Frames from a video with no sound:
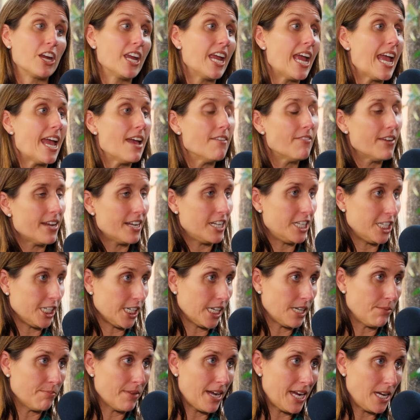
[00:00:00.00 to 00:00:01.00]
have
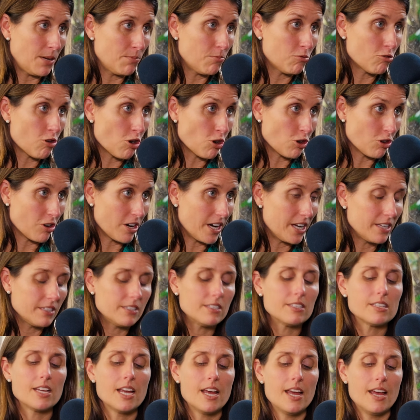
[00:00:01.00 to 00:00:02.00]
actually made
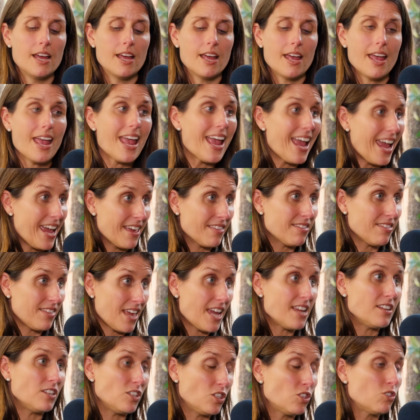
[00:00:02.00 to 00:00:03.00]
progress. And
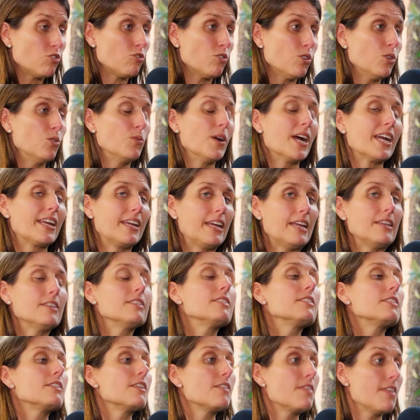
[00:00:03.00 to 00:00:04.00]
that's true.
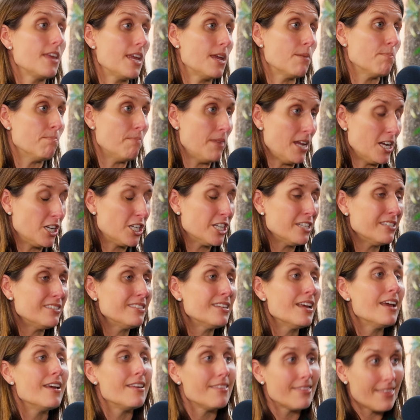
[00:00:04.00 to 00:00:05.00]
Against their measures,
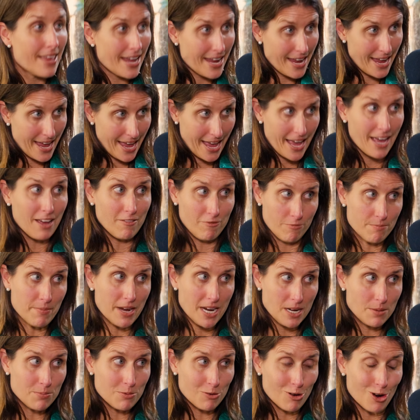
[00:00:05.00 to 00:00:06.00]
they have
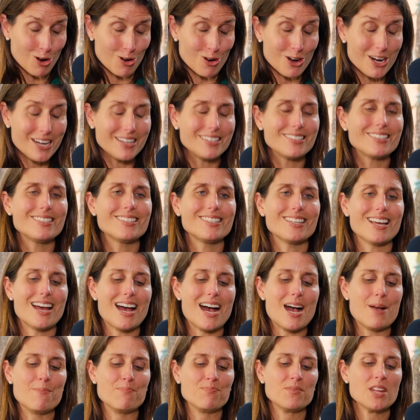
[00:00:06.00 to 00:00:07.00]
made progress.
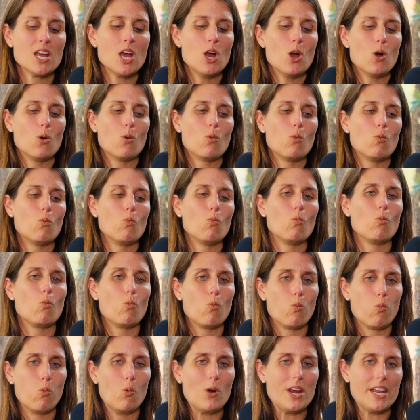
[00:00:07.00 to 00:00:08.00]

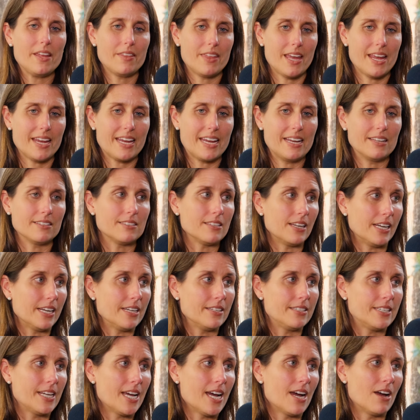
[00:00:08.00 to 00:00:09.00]
Where that gets
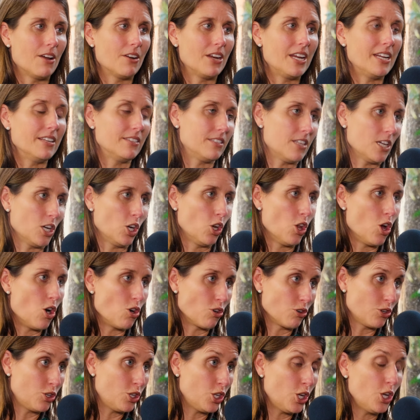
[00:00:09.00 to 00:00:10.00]
let down is that
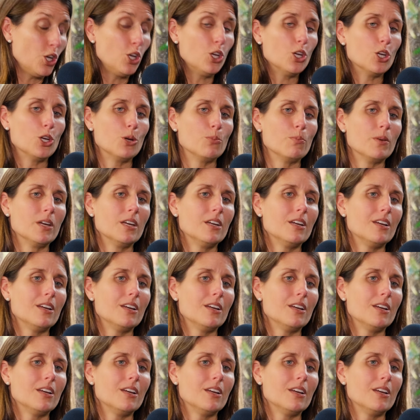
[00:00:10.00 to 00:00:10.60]
long term,